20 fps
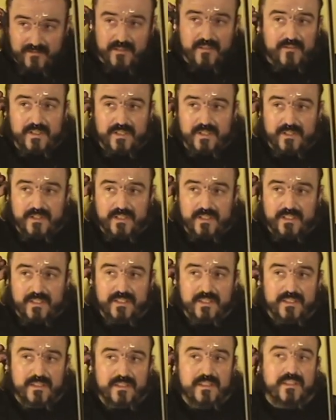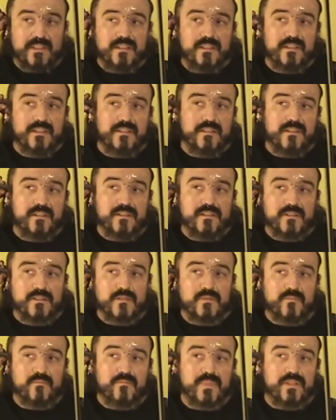Put it on,
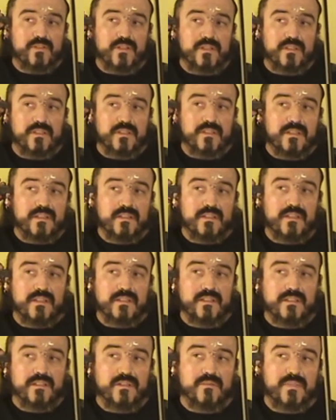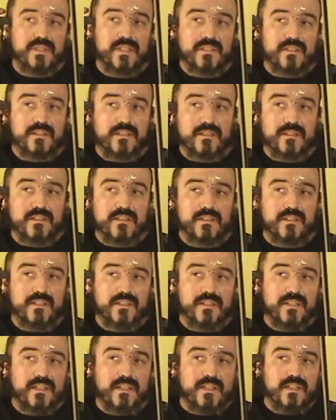just pinch it in a little bit,
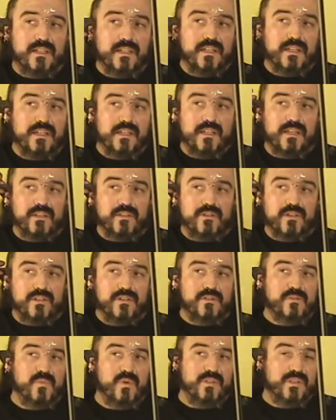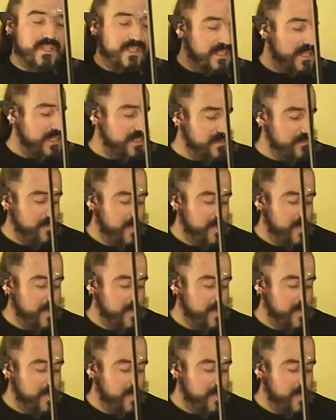and you can use more latex and